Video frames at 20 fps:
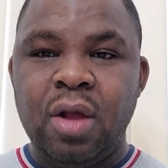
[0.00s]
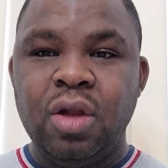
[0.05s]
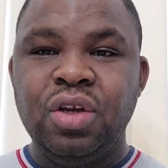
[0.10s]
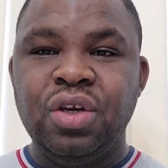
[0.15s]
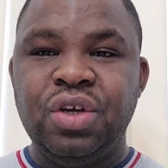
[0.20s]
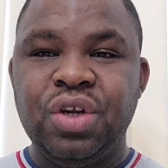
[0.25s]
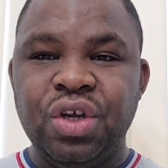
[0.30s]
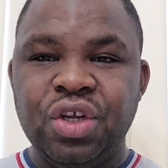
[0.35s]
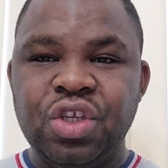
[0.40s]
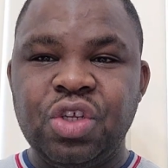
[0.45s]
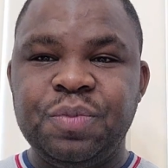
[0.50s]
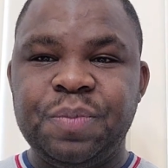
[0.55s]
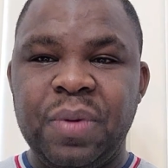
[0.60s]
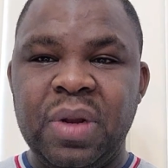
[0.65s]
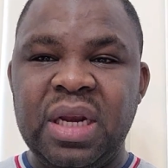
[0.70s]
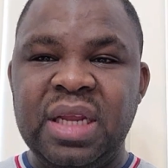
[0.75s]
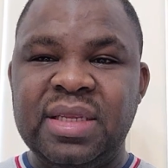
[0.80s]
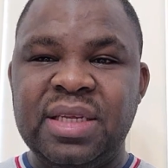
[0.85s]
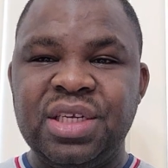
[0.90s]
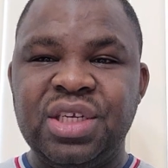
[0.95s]
Those
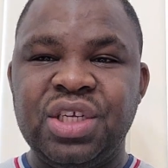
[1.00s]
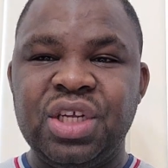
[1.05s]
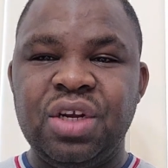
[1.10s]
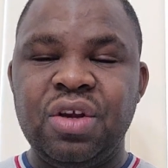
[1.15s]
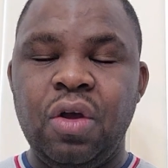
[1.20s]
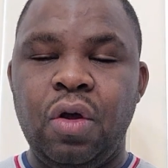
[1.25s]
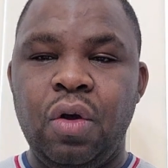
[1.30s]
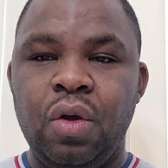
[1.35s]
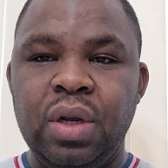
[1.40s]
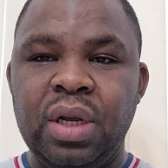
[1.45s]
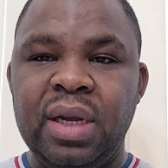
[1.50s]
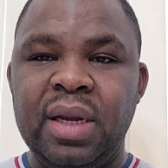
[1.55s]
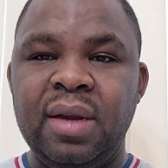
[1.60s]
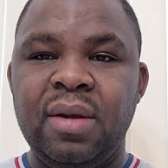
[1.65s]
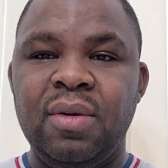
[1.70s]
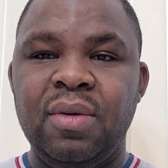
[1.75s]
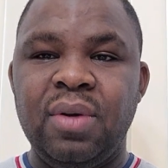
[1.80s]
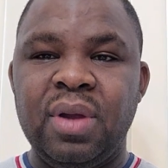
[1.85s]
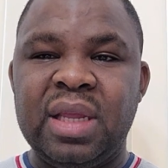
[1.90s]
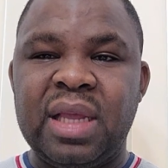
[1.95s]
politicians only
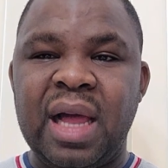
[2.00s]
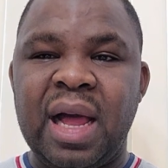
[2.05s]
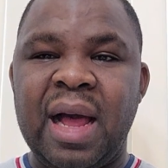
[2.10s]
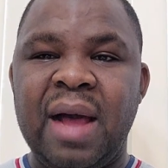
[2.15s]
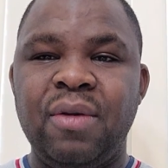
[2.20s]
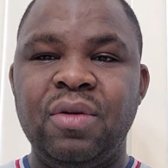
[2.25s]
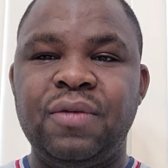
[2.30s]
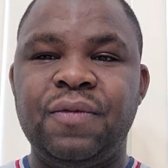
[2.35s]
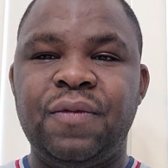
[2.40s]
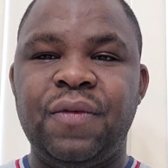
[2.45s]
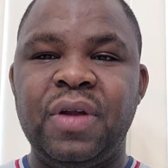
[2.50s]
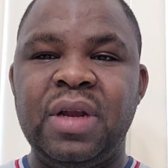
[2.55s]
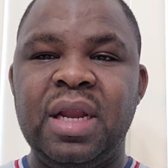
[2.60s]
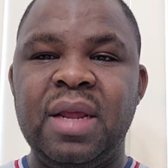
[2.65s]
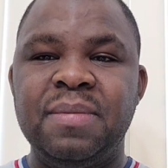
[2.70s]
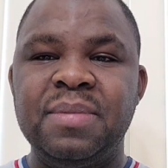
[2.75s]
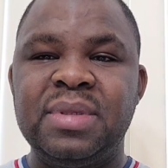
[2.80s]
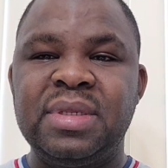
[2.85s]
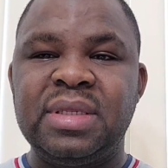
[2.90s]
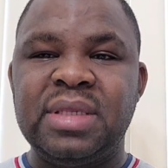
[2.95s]
look out for
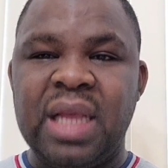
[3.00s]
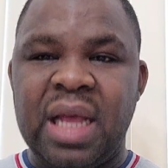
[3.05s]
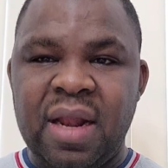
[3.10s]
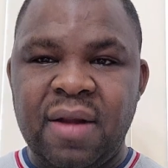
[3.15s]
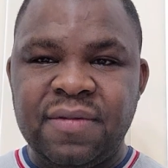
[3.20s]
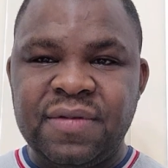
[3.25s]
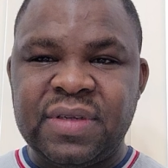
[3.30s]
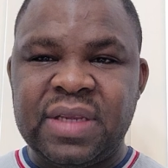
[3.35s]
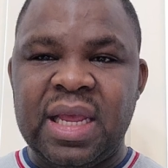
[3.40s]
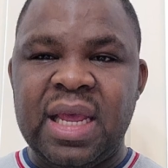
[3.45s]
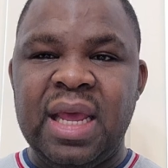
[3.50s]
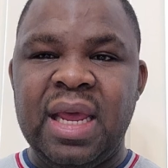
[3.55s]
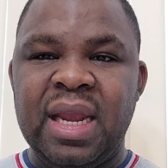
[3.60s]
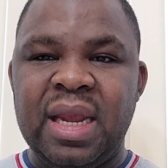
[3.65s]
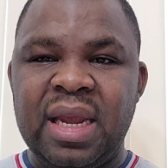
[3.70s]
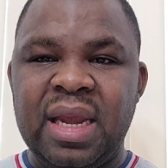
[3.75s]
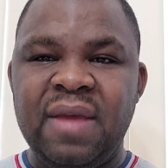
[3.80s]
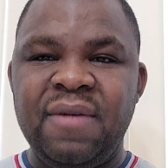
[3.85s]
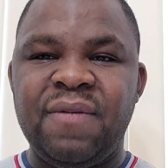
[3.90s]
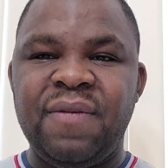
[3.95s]
themselves
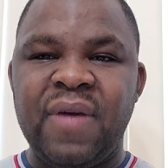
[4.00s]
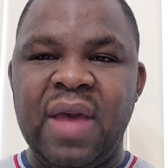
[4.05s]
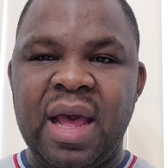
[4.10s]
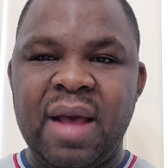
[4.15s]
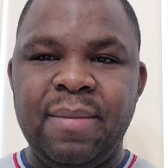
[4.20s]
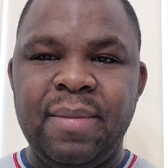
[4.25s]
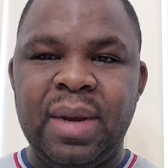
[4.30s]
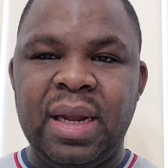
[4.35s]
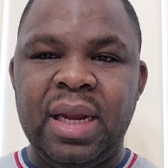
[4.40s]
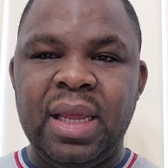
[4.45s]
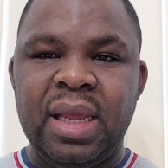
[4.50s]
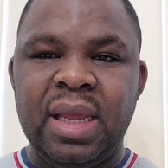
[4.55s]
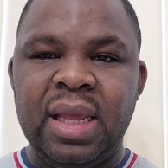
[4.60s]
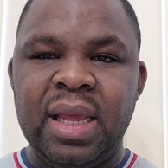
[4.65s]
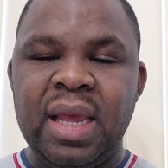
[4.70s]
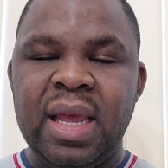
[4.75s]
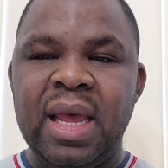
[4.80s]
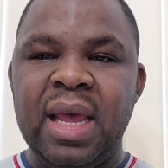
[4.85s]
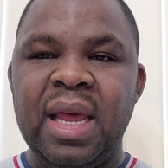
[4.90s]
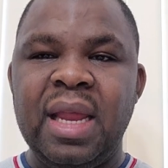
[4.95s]
and the family.
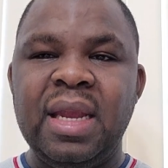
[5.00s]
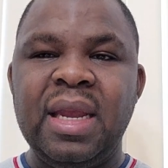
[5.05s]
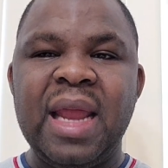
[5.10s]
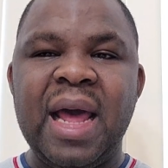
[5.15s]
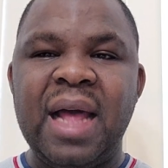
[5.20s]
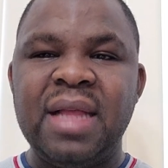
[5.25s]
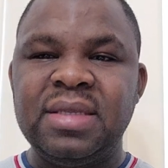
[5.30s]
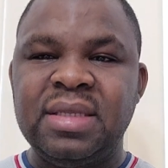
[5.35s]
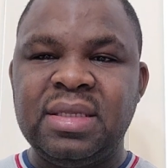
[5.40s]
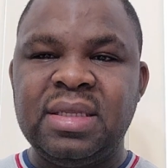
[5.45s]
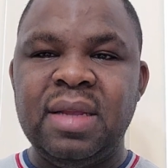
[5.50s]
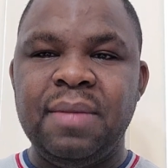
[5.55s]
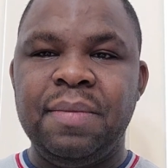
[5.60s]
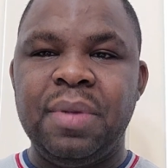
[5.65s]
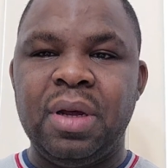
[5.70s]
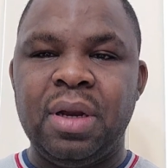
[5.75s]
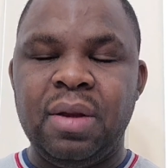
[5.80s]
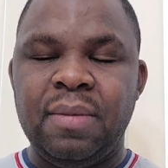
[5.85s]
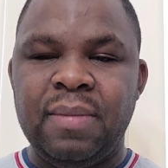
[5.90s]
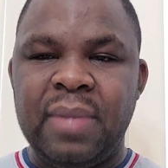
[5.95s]
And that's the
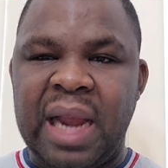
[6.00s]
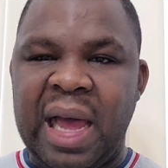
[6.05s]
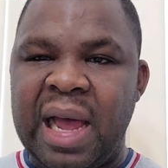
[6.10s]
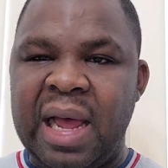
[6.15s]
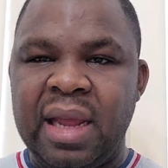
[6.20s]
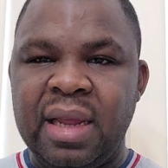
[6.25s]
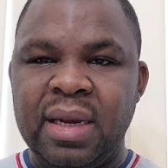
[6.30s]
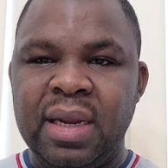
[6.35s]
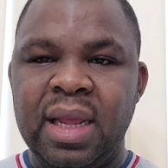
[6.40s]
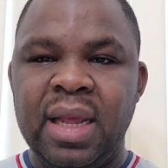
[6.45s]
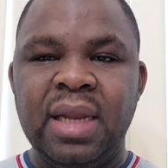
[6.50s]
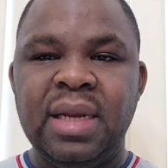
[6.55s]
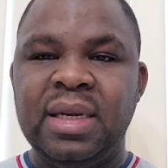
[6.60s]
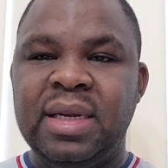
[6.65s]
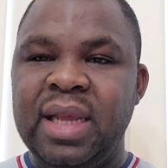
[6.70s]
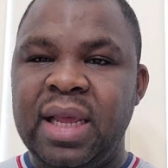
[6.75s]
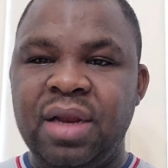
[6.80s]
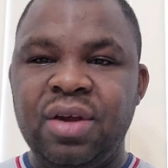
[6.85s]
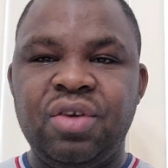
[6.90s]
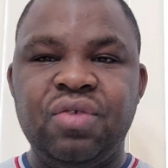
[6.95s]
bottom line.
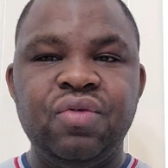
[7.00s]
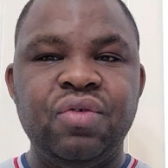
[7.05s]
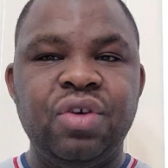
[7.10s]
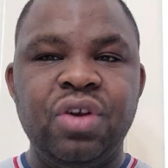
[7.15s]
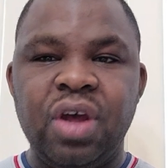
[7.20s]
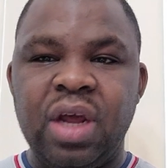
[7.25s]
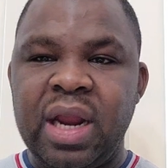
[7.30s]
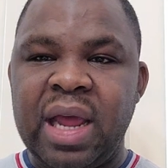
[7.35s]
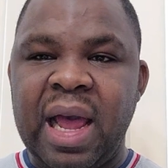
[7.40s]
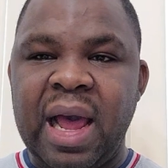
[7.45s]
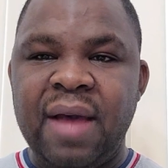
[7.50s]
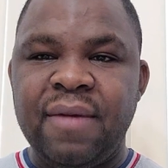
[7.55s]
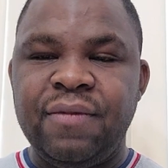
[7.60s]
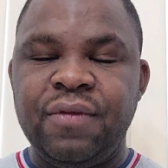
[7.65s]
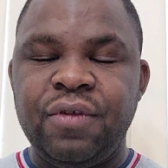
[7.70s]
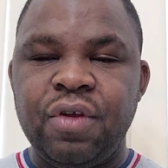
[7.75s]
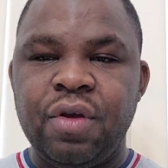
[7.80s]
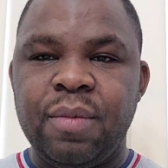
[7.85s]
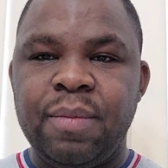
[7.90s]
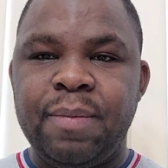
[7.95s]
They do not
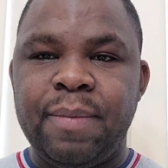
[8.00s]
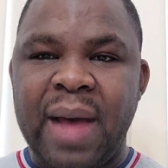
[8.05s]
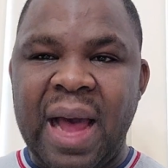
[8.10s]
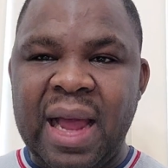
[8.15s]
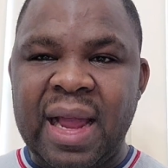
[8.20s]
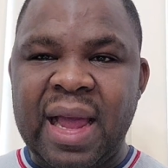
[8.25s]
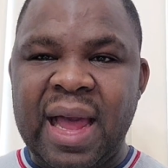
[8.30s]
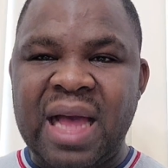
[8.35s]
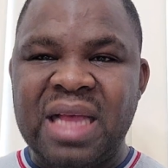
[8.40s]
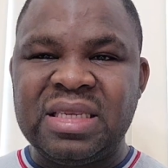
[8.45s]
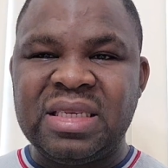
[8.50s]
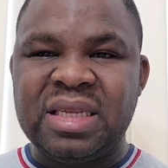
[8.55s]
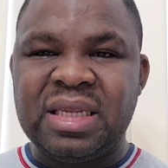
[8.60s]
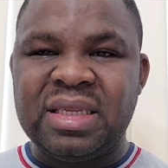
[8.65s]
have your back as a